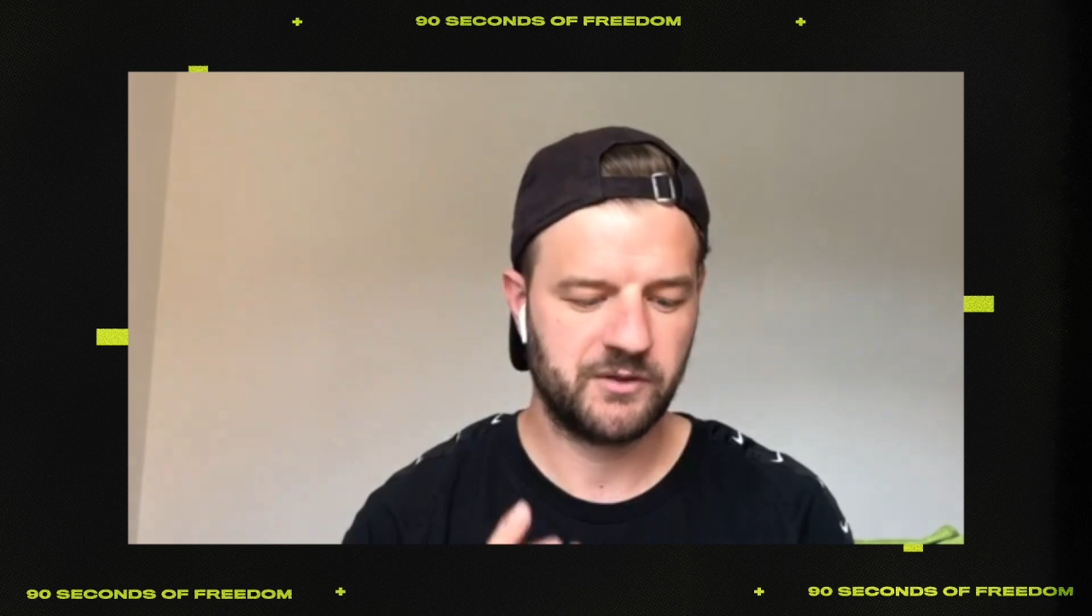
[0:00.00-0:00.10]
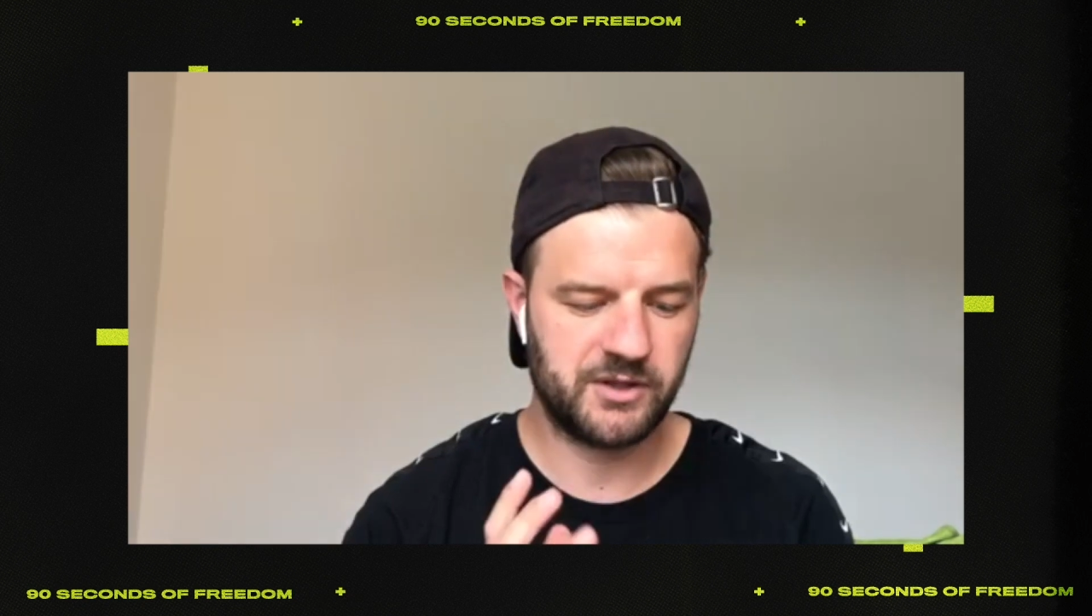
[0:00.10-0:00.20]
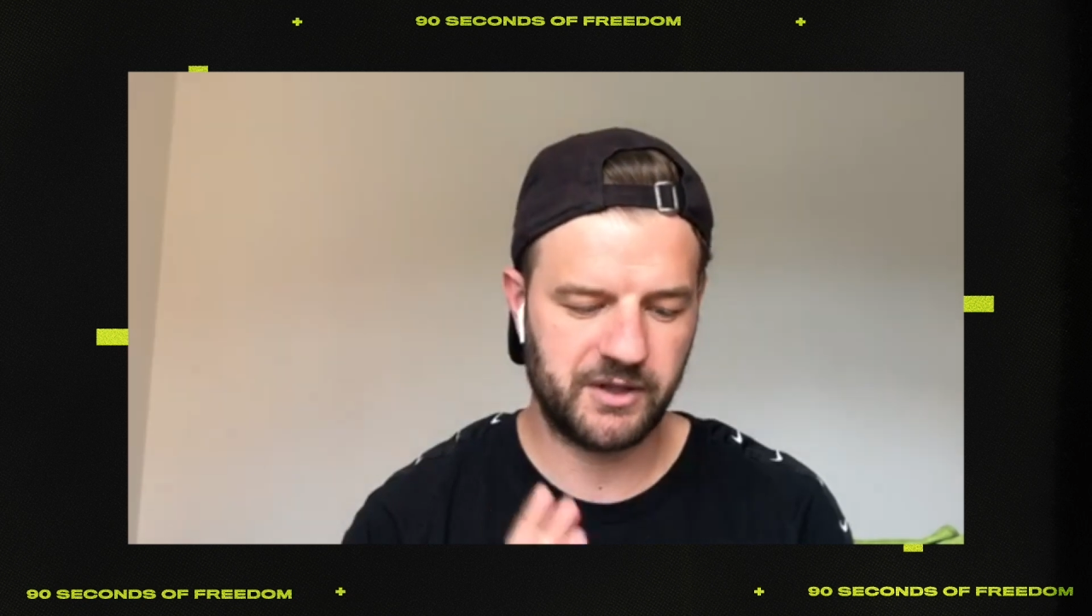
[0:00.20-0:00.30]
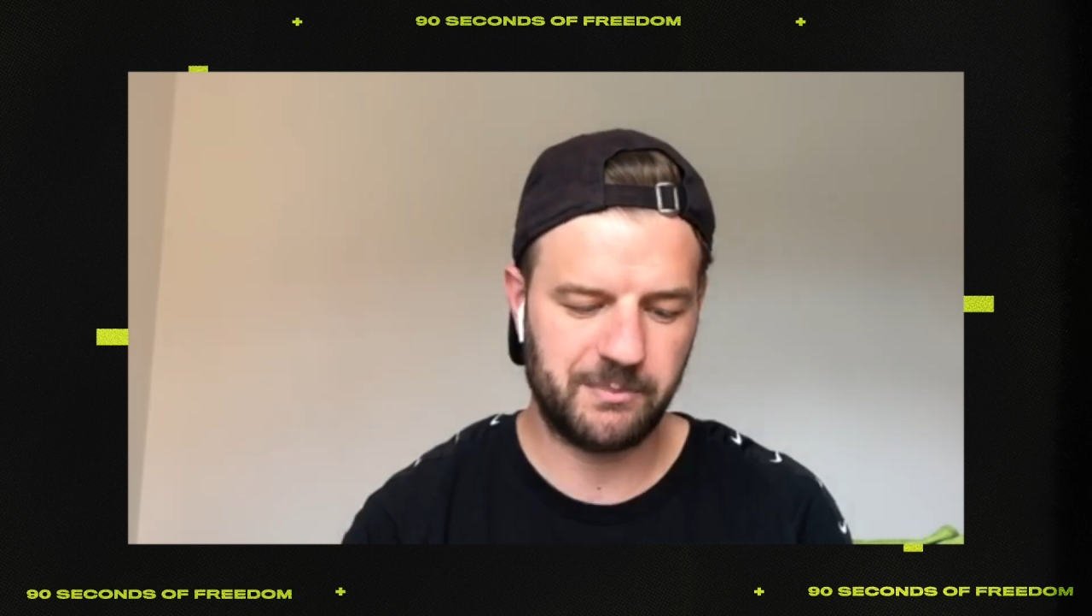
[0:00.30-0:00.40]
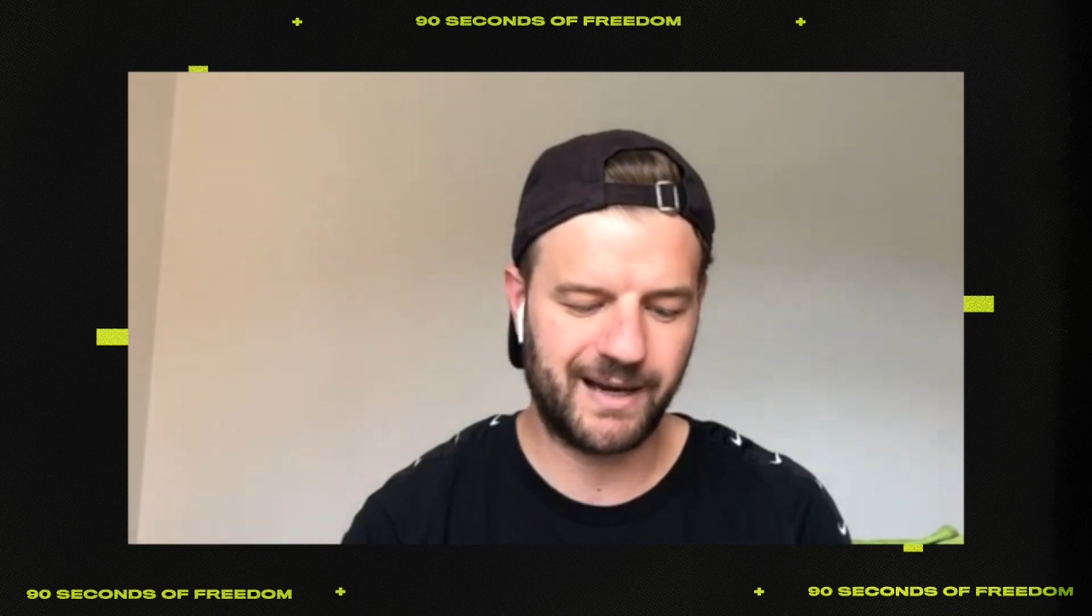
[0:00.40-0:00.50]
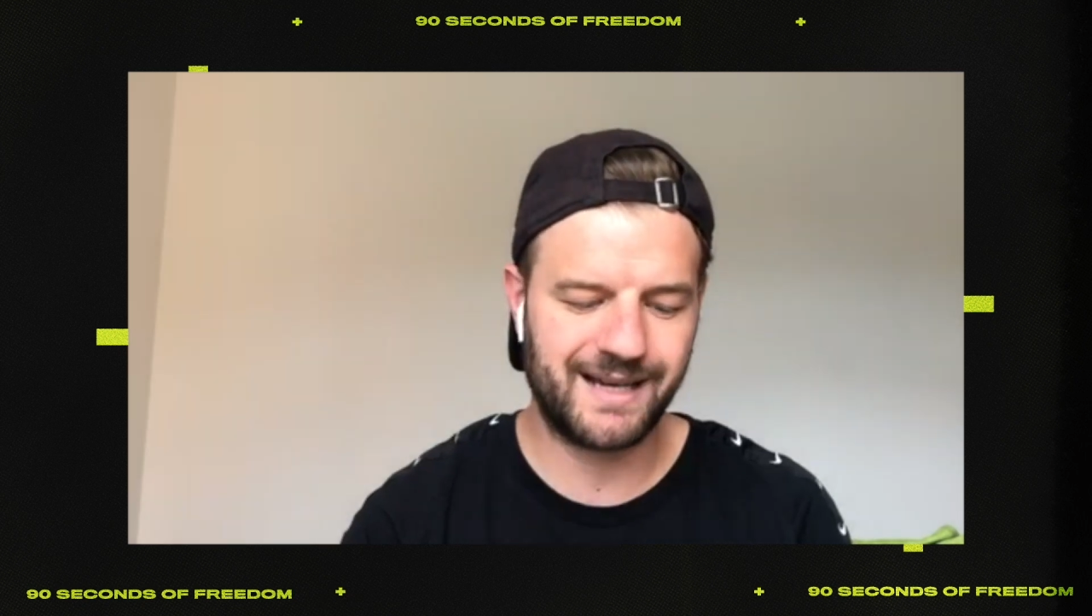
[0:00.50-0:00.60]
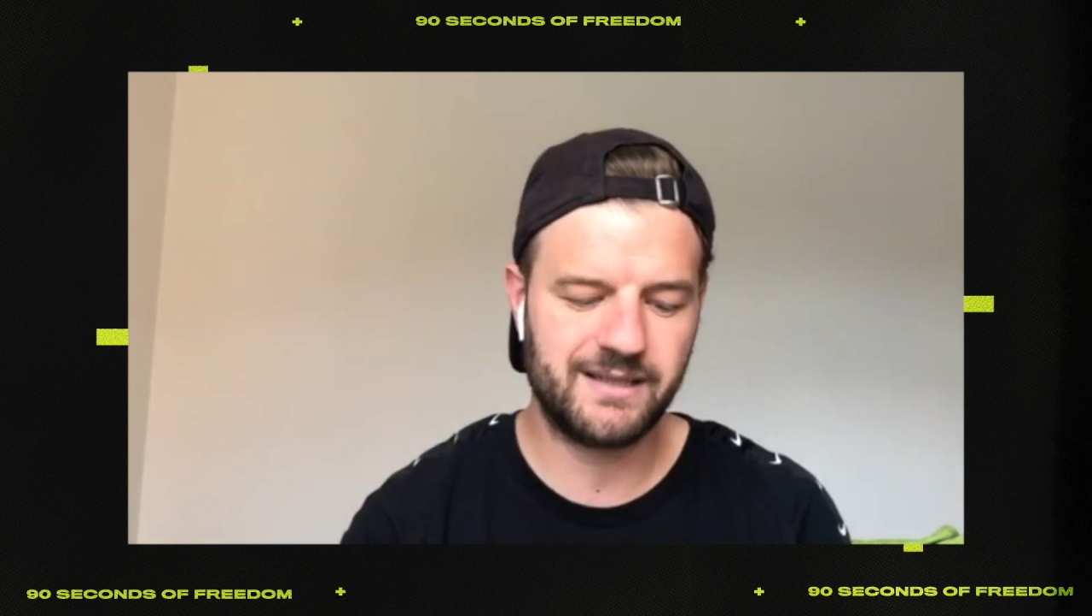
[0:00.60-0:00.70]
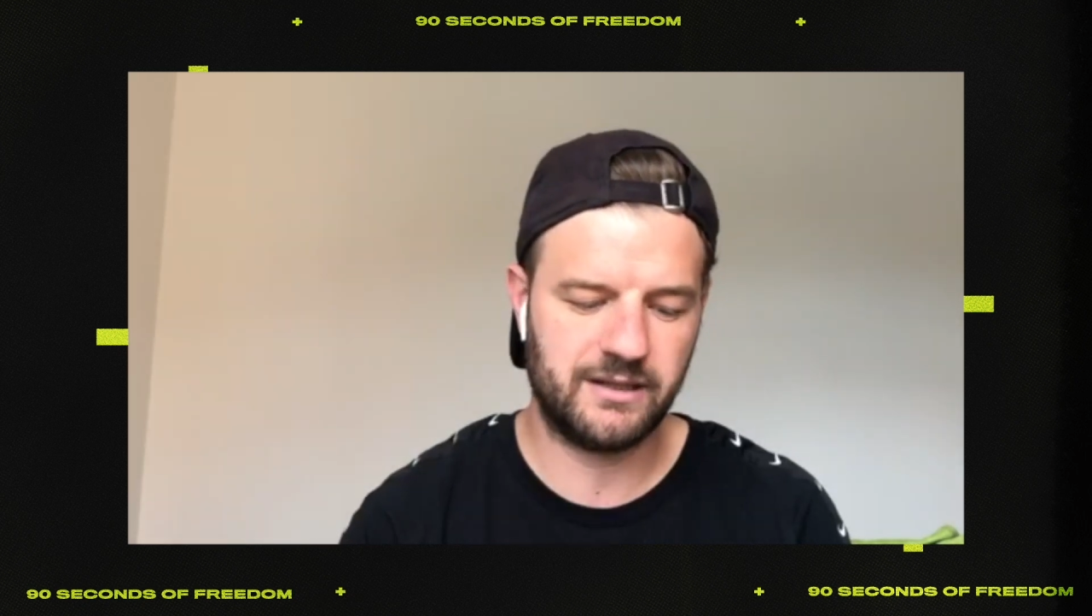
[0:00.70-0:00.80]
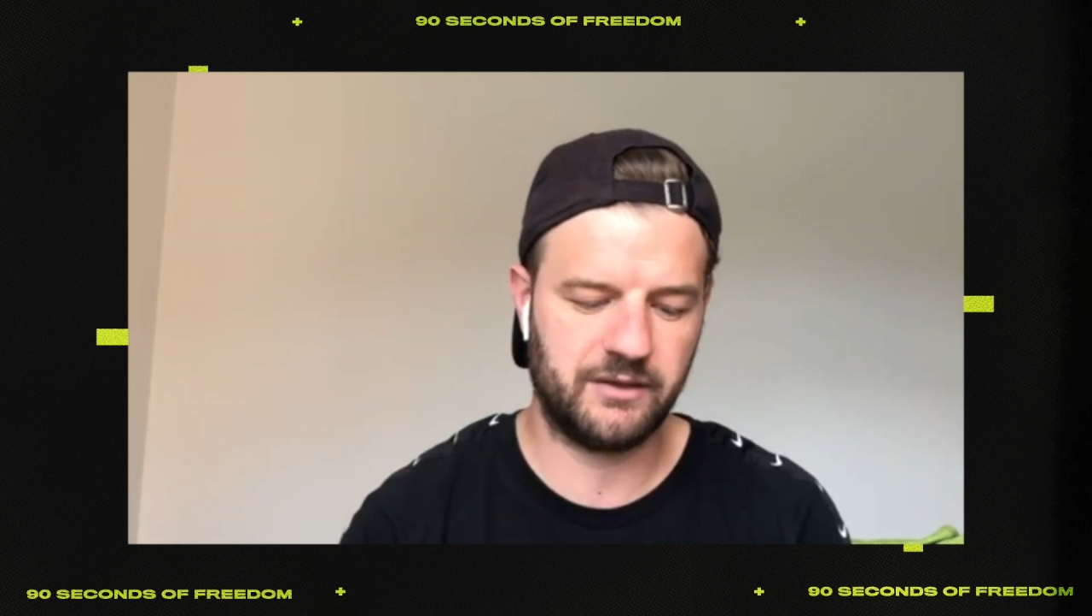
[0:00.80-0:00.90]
to the pattern